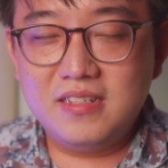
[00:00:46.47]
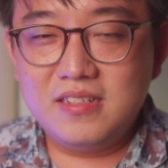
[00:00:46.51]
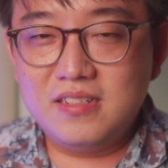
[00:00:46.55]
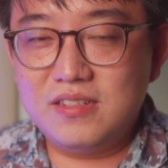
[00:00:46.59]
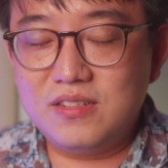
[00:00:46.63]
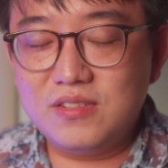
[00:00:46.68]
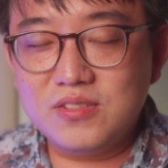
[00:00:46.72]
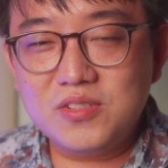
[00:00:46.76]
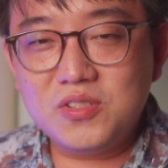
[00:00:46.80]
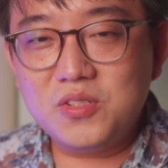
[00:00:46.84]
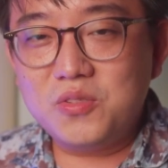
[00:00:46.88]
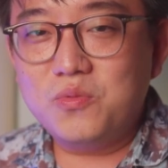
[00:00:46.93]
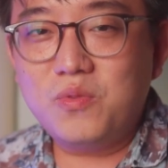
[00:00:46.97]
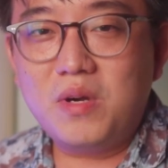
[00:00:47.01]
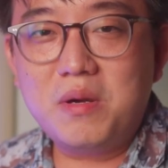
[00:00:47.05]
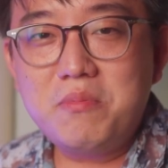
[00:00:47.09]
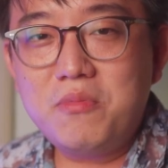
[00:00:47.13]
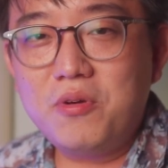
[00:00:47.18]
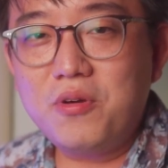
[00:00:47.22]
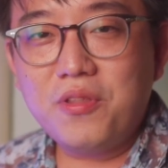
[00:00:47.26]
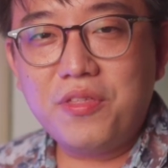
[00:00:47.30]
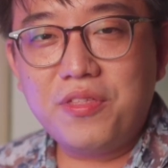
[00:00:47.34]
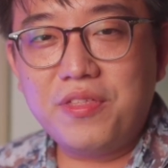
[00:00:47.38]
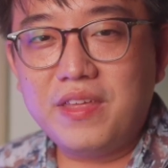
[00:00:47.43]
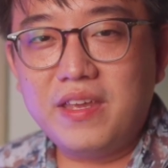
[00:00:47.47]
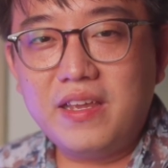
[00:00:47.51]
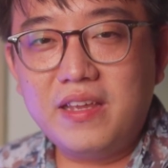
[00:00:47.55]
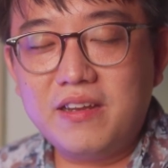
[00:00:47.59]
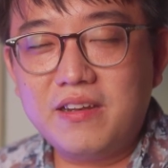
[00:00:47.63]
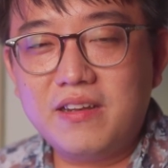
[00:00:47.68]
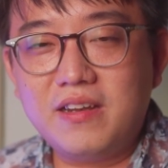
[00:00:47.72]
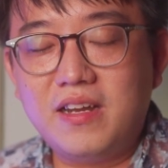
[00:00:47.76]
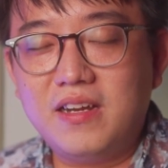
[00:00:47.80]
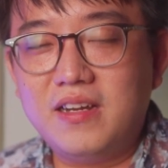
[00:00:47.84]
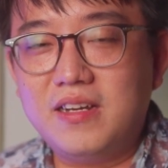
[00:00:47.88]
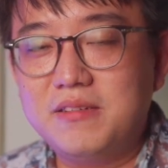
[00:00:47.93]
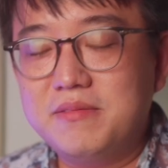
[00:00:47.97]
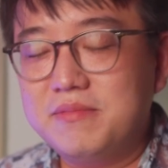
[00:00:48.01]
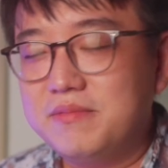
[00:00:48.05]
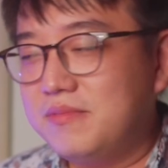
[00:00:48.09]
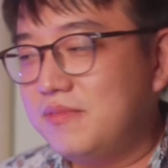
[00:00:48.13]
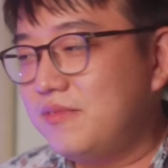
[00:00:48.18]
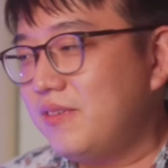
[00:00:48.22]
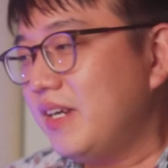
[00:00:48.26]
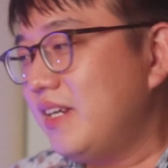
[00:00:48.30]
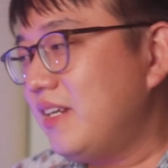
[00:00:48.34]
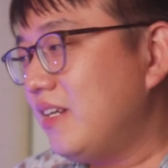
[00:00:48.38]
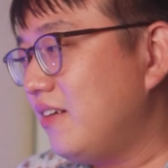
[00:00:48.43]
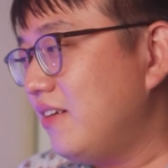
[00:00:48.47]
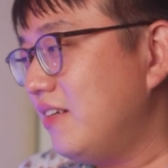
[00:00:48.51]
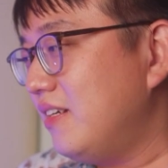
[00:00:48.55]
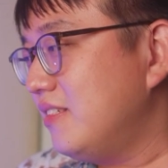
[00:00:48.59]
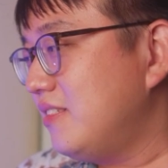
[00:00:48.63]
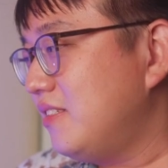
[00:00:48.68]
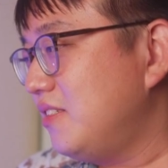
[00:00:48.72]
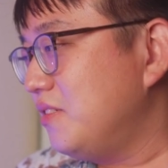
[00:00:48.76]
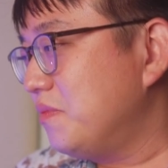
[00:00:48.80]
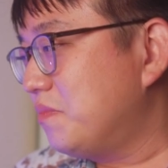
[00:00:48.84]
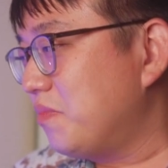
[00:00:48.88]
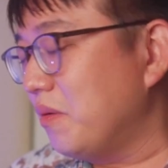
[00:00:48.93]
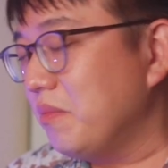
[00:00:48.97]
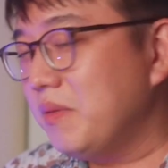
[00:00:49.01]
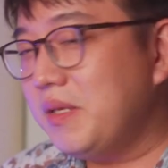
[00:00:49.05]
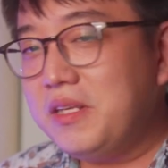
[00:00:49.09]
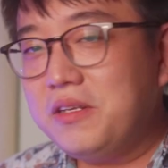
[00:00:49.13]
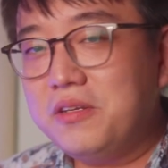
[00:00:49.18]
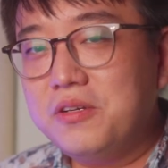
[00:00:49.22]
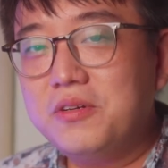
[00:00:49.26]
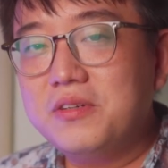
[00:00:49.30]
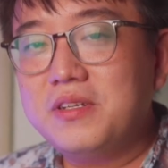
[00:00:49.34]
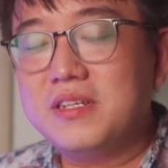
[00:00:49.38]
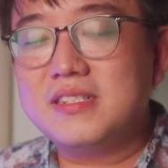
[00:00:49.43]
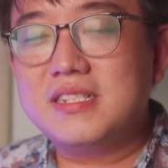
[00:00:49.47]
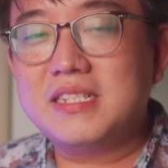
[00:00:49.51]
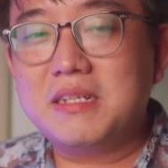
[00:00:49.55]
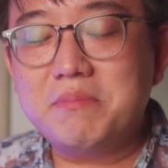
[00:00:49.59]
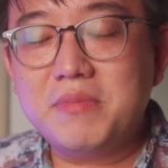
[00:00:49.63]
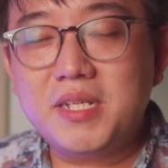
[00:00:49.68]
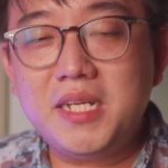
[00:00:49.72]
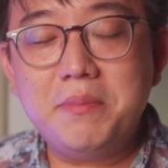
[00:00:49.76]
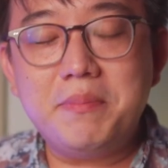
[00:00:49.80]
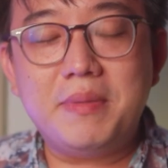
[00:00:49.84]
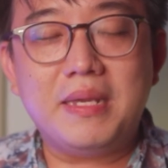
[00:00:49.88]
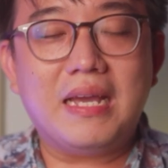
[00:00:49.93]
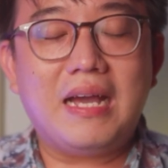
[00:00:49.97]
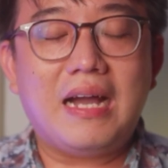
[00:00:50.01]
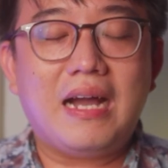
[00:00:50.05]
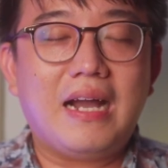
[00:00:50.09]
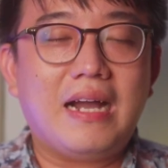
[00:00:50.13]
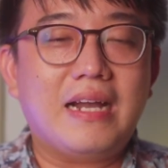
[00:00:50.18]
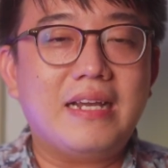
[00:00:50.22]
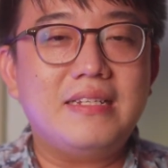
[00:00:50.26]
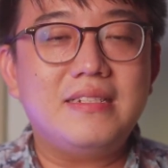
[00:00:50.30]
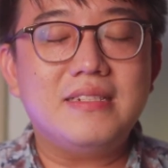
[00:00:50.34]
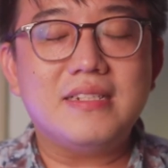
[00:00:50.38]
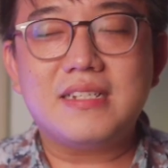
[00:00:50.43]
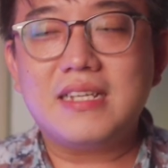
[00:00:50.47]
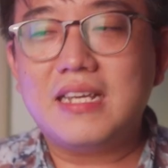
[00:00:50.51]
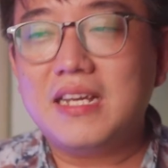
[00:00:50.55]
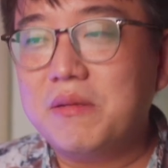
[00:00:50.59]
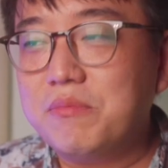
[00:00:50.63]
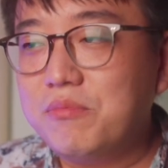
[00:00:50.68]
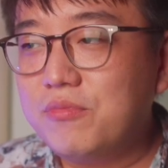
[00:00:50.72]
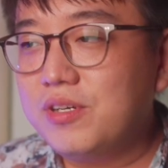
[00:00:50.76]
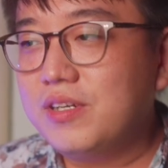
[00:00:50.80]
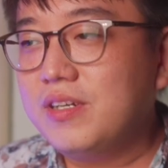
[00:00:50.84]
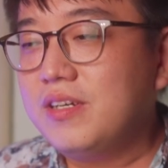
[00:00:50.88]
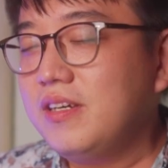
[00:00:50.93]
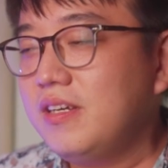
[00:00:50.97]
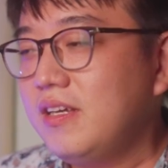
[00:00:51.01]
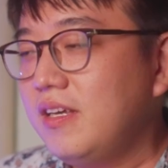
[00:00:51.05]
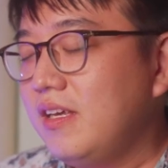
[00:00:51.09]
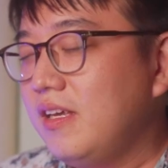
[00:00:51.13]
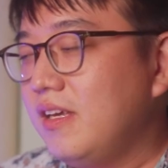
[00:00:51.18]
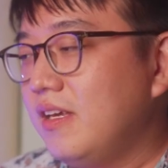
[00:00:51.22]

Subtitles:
Also, one more thing. Right now, as you probably know, there's somebody behind the camera.